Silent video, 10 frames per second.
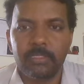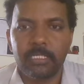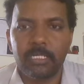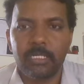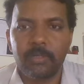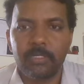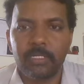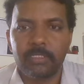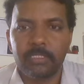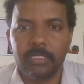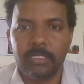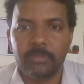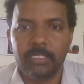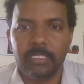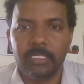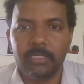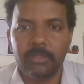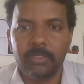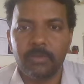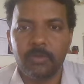Then now you can observe here
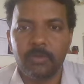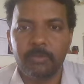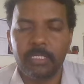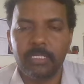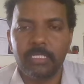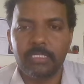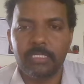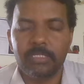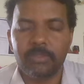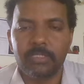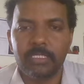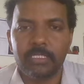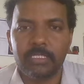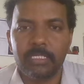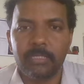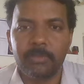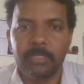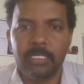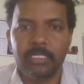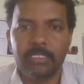the voltmeter readings also changes and
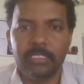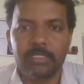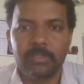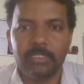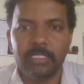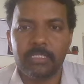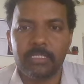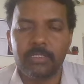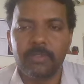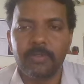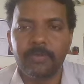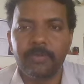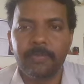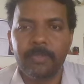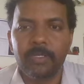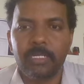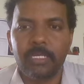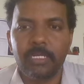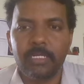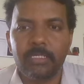ammeter readings also changes.
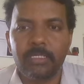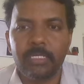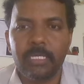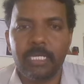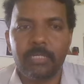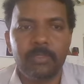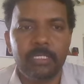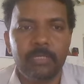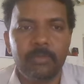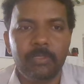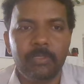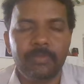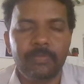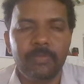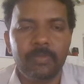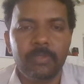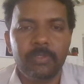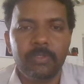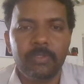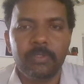Click on add to the table.
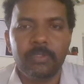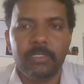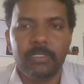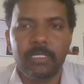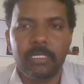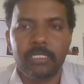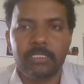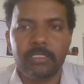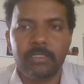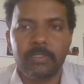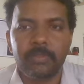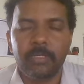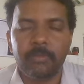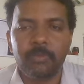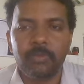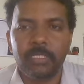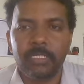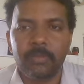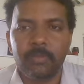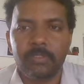Then next up to
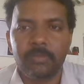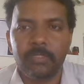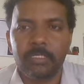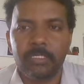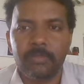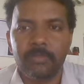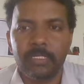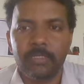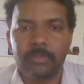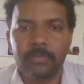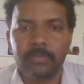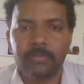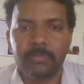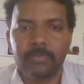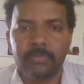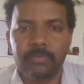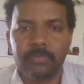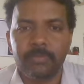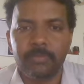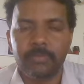30 volts we can vary.
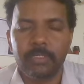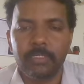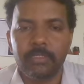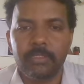Okay.